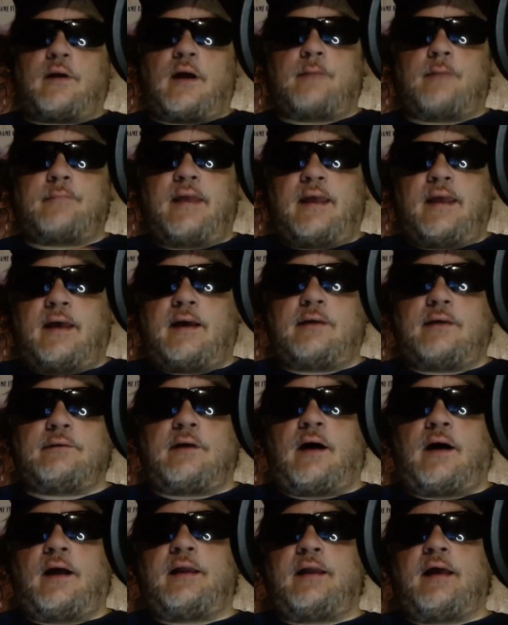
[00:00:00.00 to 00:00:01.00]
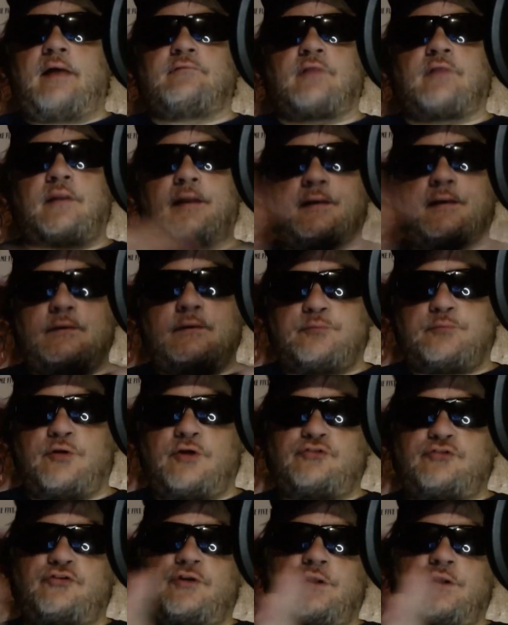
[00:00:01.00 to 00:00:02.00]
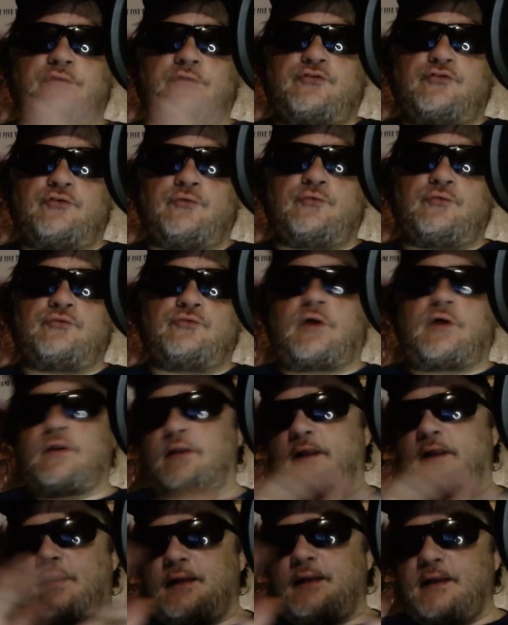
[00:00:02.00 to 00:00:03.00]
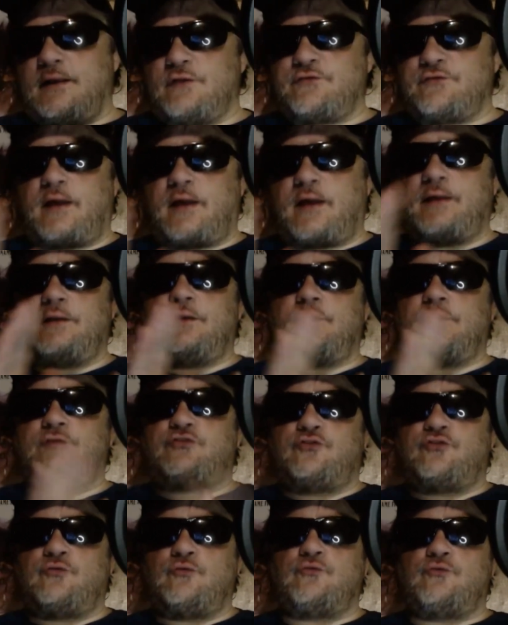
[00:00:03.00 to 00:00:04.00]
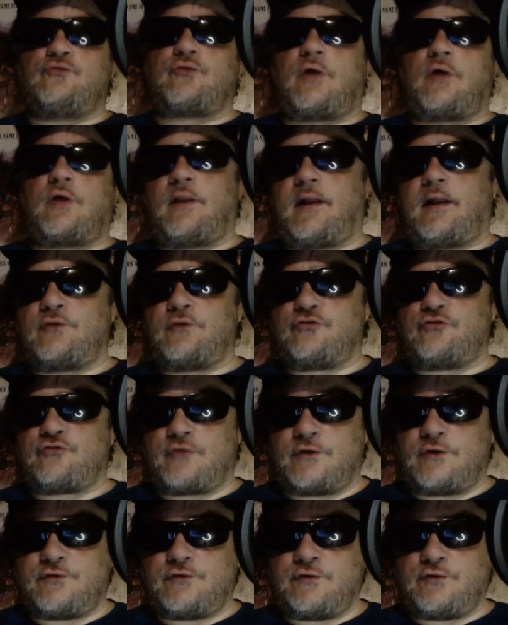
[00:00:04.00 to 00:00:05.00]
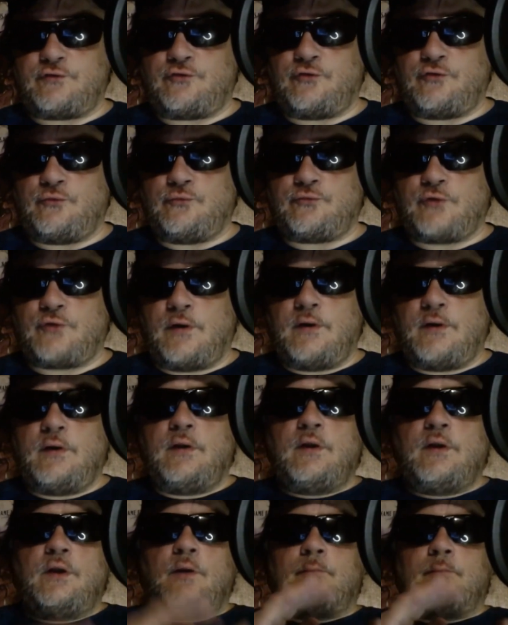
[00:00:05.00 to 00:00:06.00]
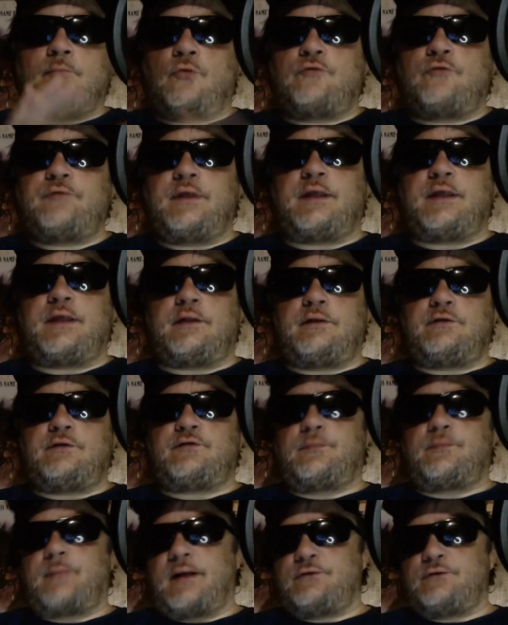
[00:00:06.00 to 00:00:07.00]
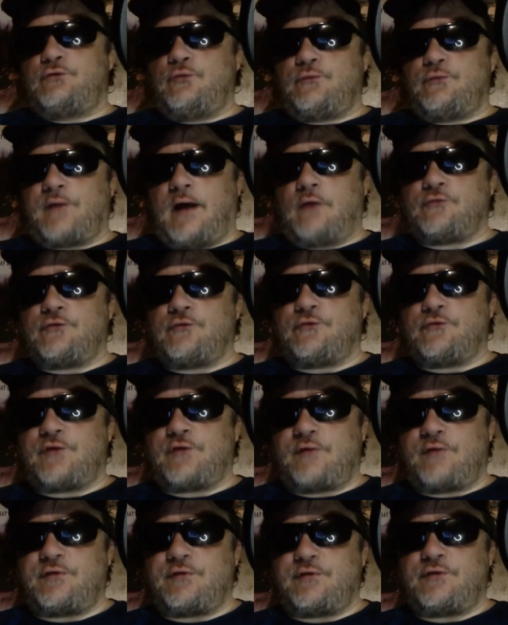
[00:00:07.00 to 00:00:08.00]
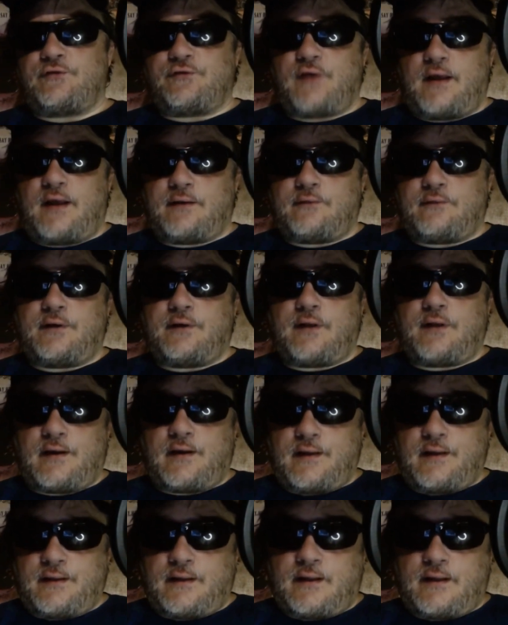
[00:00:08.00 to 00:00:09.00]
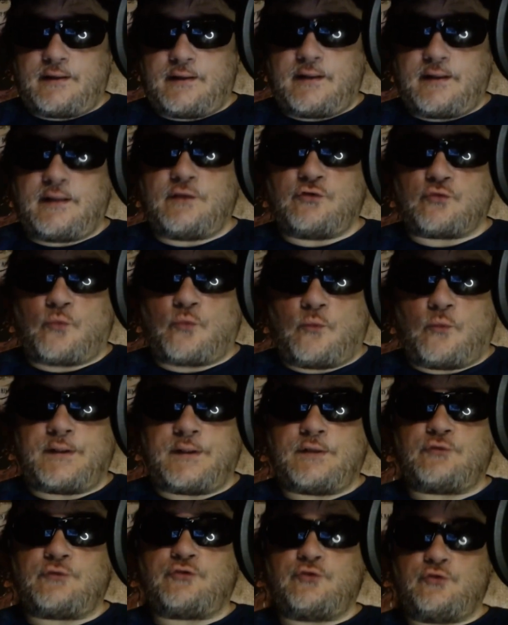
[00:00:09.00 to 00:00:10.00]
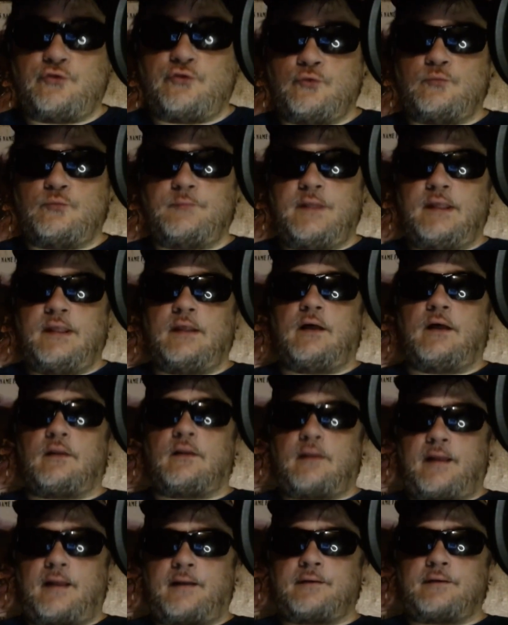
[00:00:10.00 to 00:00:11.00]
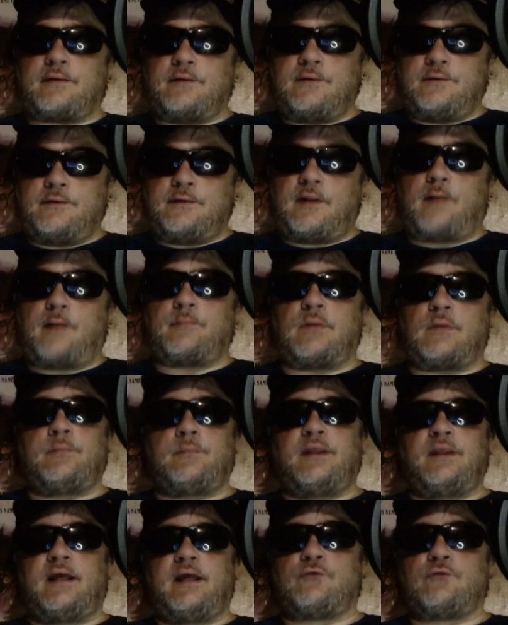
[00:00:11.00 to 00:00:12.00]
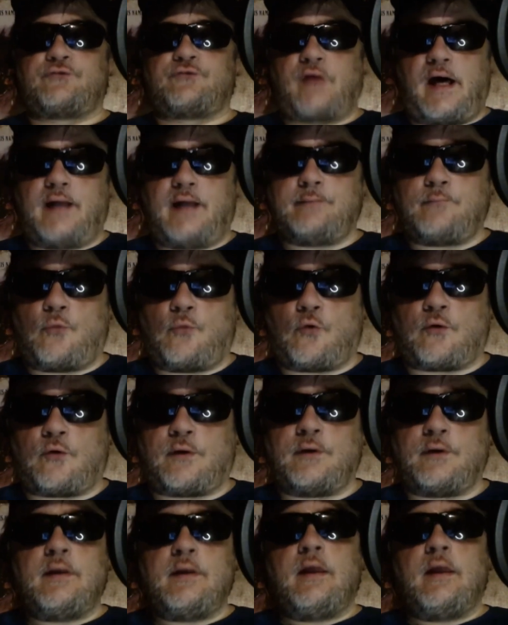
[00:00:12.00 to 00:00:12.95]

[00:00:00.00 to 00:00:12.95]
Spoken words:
I'm at, I have a lot of depression issues, a lot of anxiety issues, a lot of stress issues. Moving into my 2007 Saturn Ion is going to do me a lot of good. I'm going to be outside more.